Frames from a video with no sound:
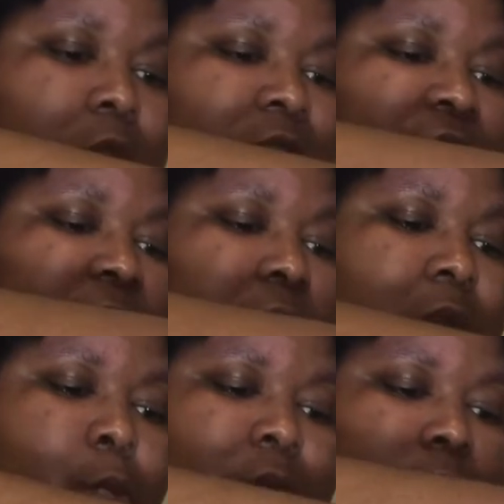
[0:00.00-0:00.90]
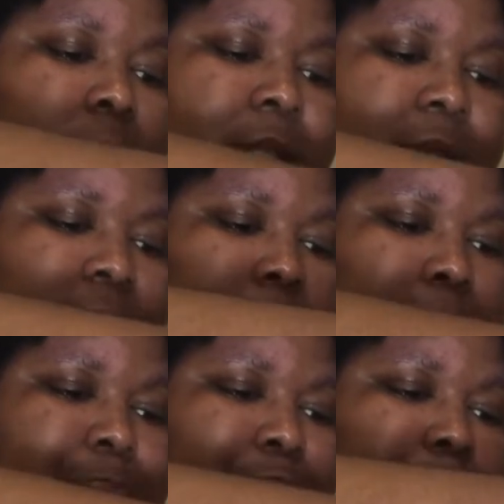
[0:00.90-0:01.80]
it's funny. It wasn't always like that.
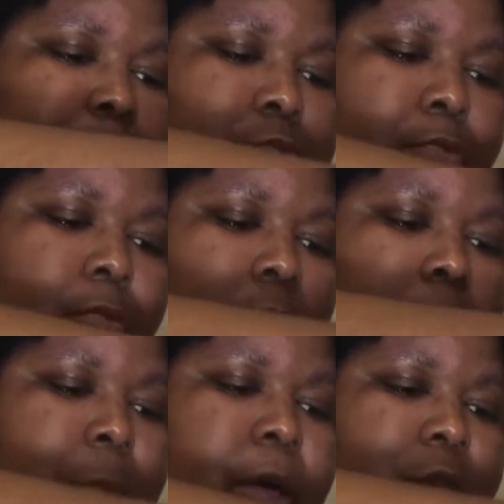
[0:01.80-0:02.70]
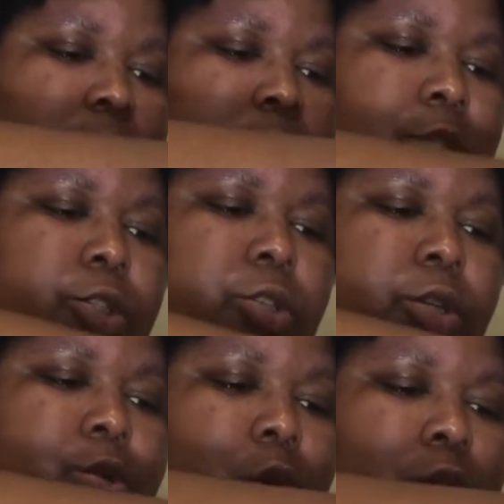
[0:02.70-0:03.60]
My mother used to
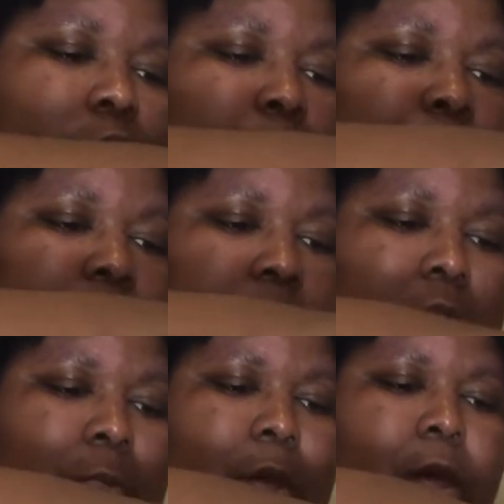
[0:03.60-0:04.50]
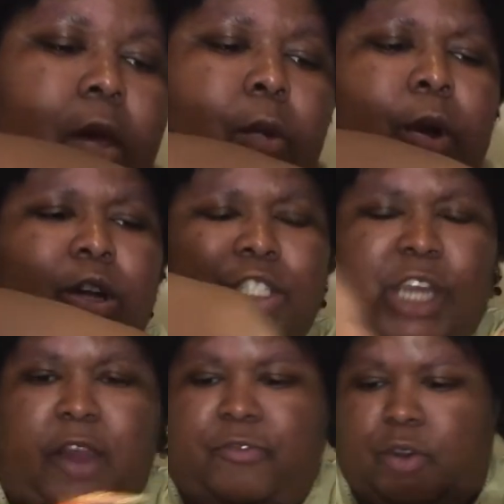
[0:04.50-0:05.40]
also bring in one called
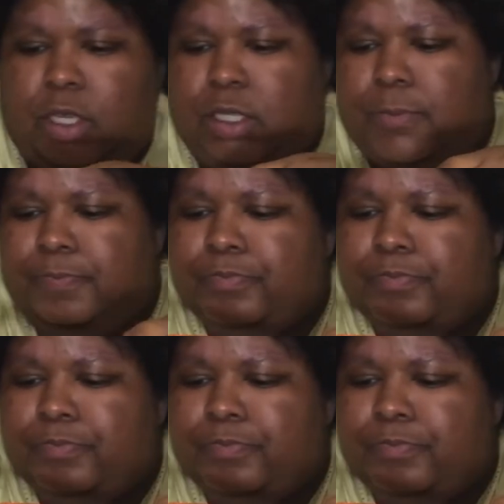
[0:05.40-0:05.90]
Jack Frost.